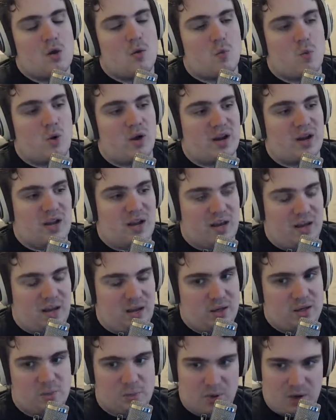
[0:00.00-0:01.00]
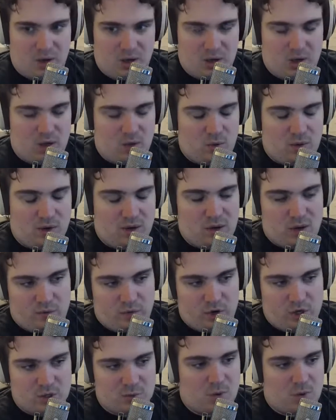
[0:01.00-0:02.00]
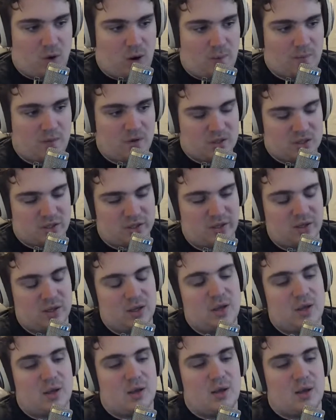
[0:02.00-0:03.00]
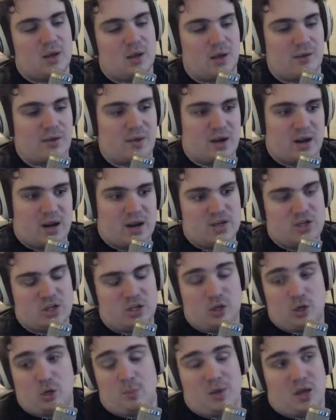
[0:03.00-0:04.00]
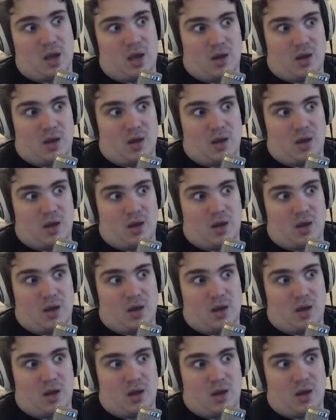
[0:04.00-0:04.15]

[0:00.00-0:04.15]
1 NA, depending on how you want to count for this pro, obviously, and then IG and Newbie.